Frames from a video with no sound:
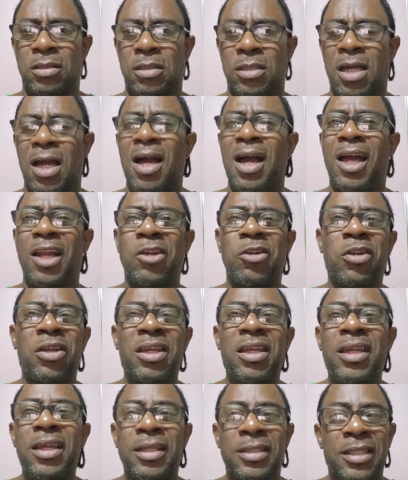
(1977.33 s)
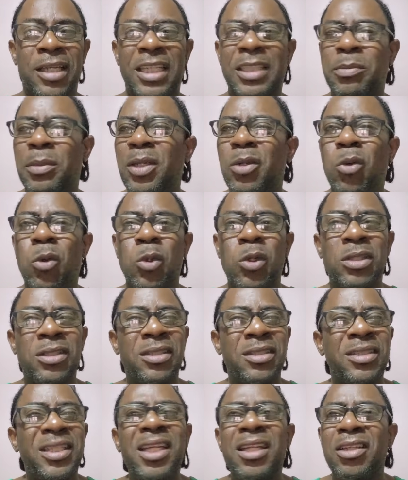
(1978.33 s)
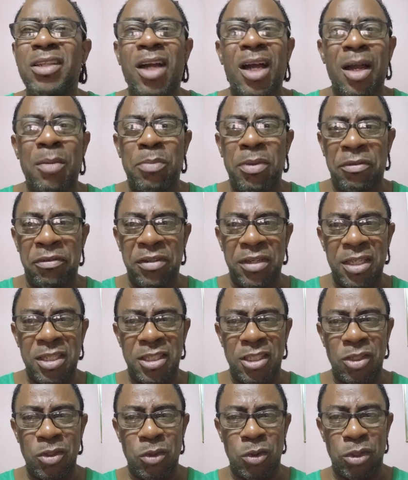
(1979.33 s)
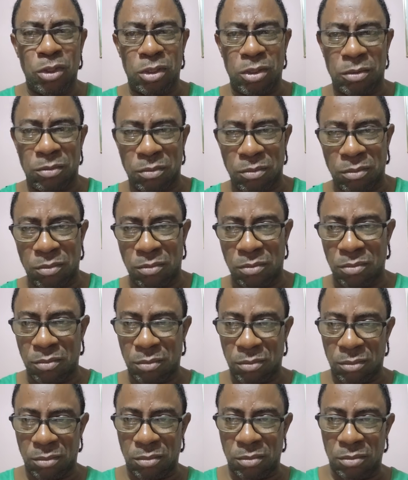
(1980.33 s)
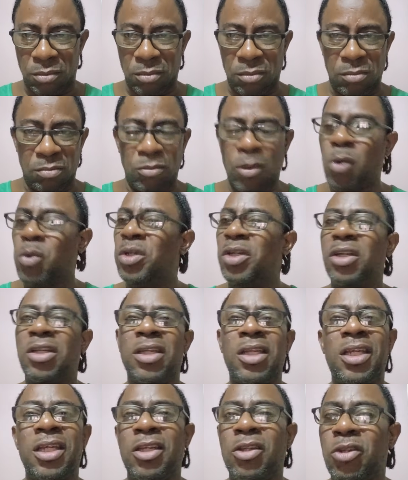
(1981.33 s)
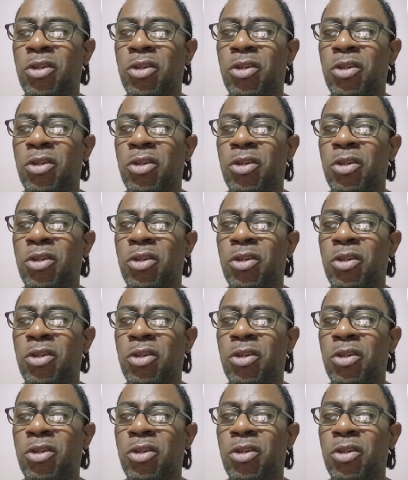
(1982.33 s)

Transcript: All the haters we know still not happy for this youth. But we don't need it